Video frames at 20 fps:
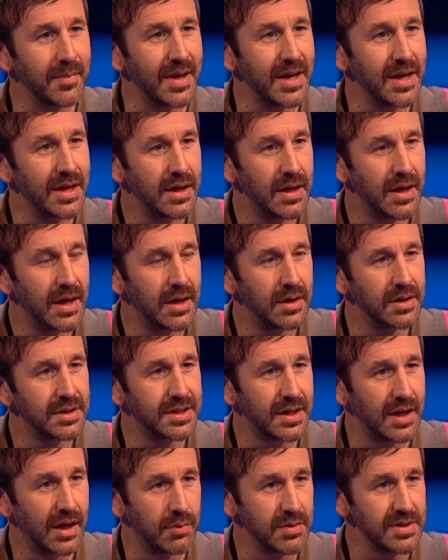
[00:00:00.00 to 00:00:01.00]
me
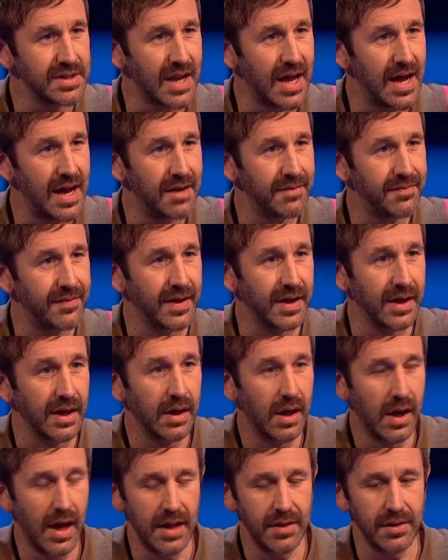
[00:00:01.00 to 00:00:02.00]
until I was
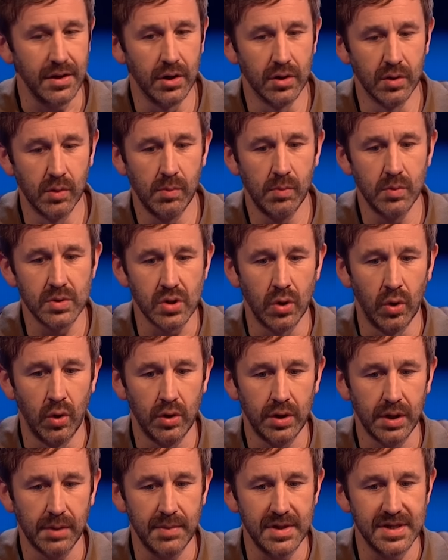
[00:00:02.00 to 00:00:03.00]
laughing, and the other one was
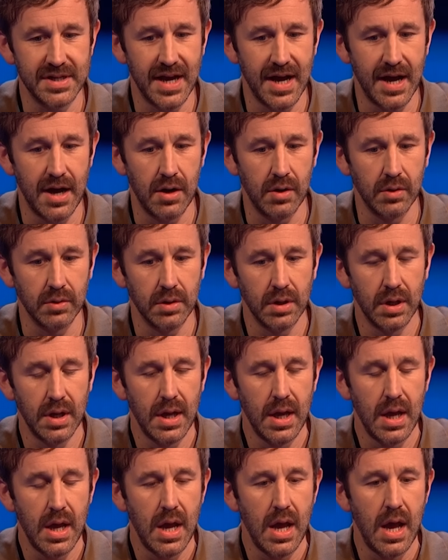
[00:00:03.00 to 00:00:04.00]
holding me down,
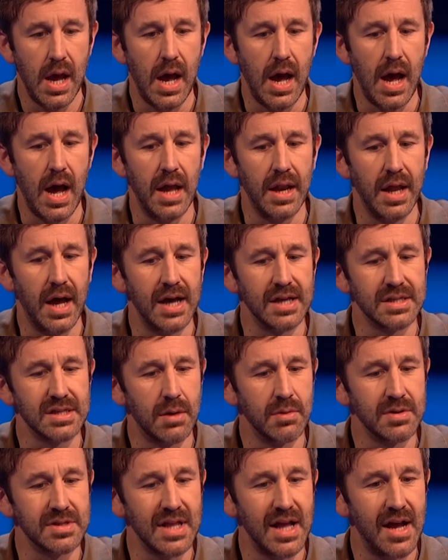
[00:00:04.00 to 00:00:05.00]
and as
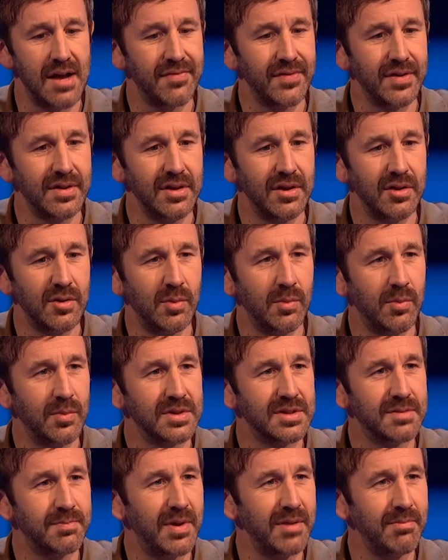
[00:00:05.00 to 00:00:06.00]
I was laughing, the other one
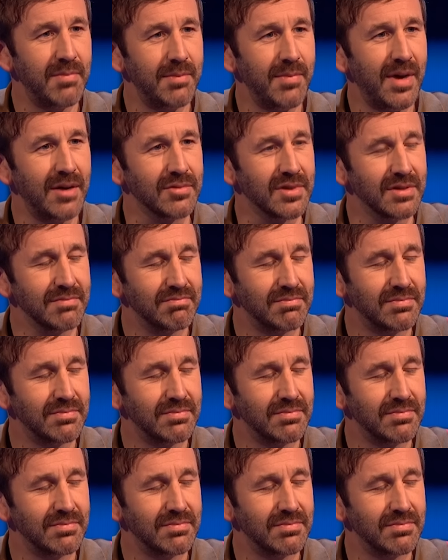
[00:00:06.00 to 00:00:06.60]
would spit in my mouth.